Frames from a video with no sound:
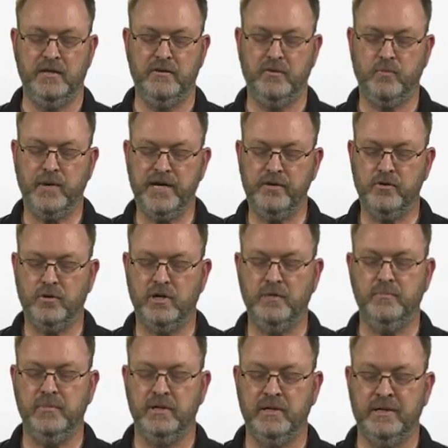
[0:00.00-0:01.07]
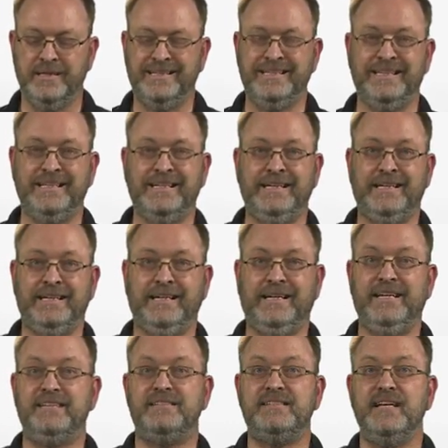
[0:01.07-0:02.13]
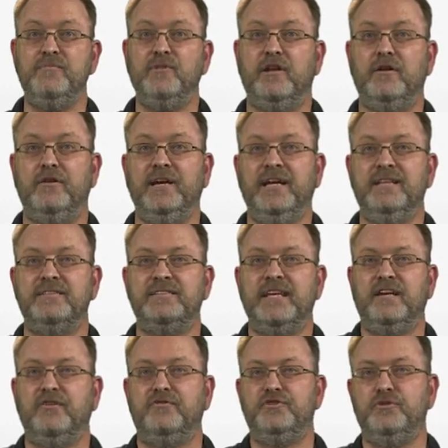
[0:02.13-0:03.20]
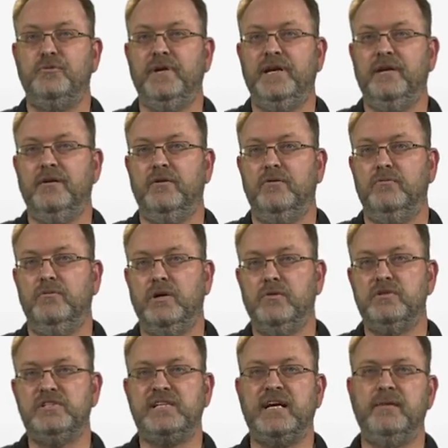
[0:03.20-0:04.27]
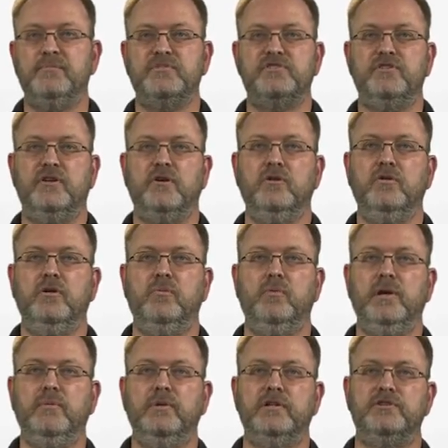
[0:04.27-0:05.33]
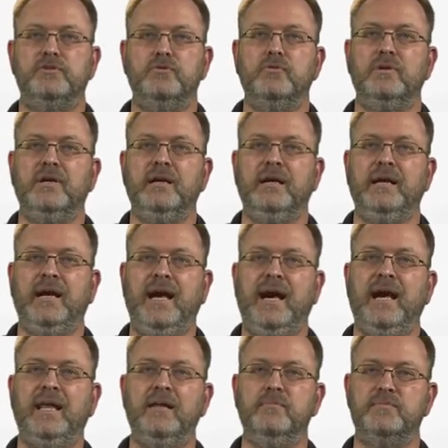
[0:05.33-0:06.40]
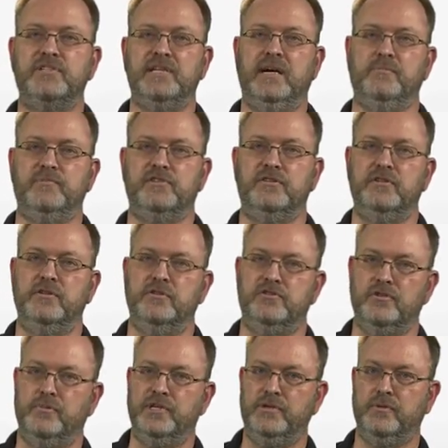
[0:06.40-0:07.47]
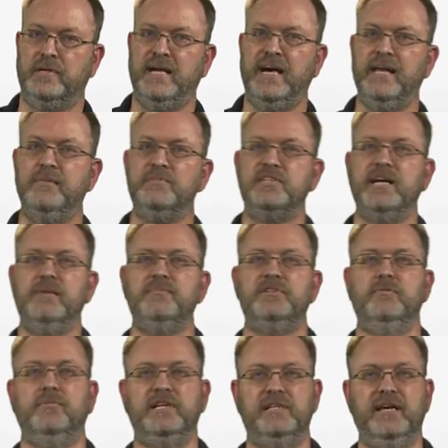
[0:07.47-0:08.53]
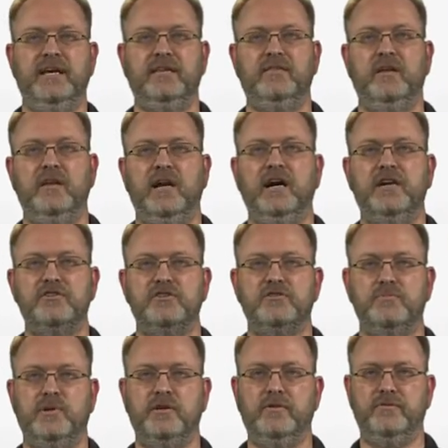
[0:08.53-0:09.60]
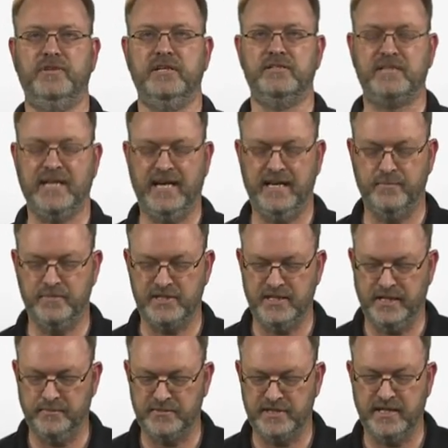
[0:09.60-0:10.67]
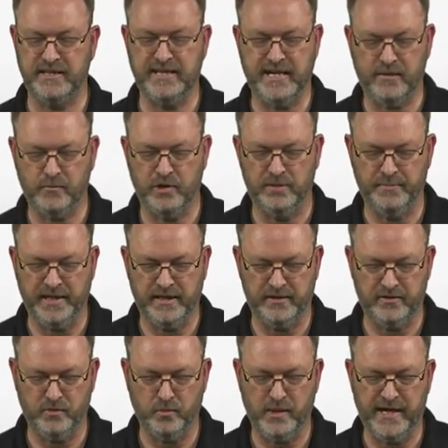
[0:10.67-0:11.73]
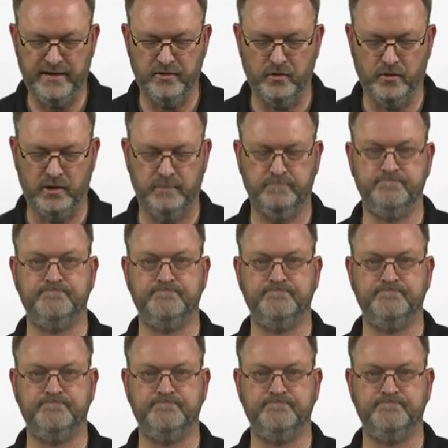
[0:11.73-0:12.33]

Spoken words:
The 1 norm is similar. Instead of doing row sums, though, we will do column sums. So we do column sums and we take the largest one of these column sums, and that will be the 1 norm.